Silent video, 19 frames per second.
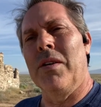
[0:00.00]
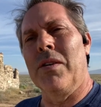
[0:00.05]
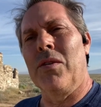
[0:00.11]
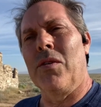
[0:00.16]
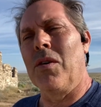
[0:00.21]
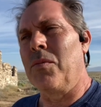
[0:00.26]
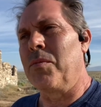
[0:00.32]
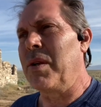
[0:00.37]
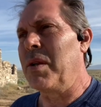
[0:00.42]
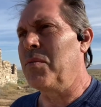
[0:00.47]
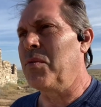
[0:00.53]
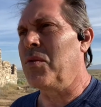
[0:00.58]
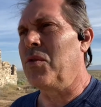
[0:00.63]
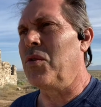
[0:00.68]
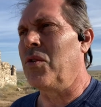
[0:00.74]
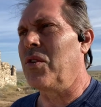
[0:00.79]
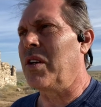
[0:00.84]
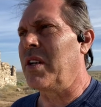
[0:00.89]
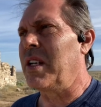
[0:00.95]
There are people
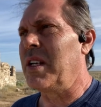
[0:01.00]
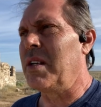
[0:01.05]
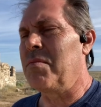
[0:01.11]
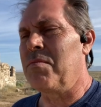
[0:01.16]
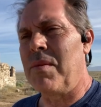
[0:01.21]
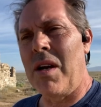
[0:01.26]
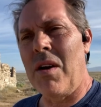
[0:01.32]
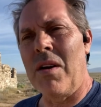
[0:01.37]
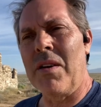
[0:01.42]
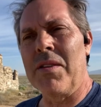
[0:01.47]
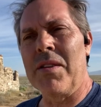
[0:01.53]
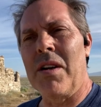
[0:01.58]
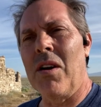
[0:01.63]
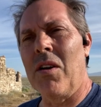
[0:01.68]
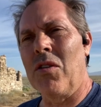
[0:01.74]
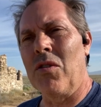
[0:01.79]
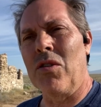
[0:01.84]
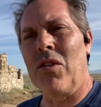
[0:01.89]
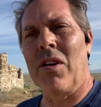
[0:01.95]
who are going to get married
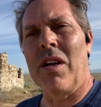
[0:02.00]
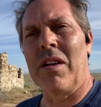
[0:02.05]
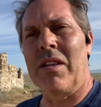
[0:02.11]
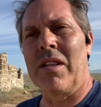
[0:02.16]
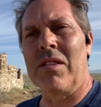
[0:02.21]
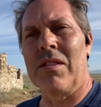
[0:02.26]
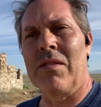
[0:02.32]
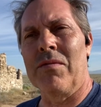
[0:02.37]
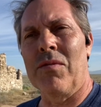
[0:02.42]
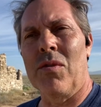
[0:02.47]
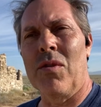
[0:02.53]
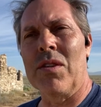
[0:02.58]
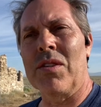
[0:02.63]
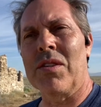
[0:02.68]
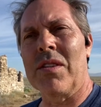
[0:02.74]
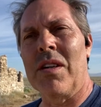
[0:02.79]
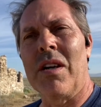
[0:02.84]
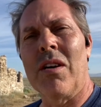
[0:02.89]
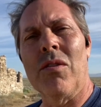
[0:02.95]
there, who are going to get
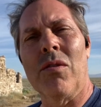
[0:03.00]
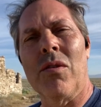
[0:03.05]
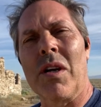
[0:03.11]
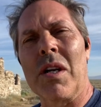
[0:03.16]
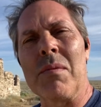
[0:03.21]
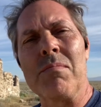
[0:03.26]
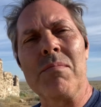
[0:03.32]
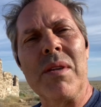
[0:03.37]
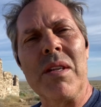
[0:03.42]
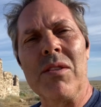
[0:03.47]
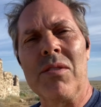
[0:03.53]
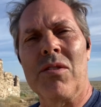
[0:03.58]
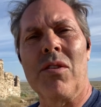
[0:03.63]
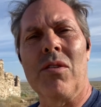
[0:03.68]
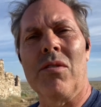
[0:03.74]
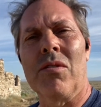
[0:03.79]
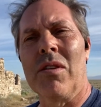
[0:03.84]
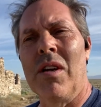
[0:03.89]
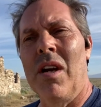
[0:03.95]
divorced there, who are going to meet
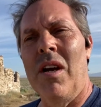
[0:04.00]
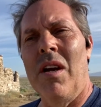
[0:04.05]
their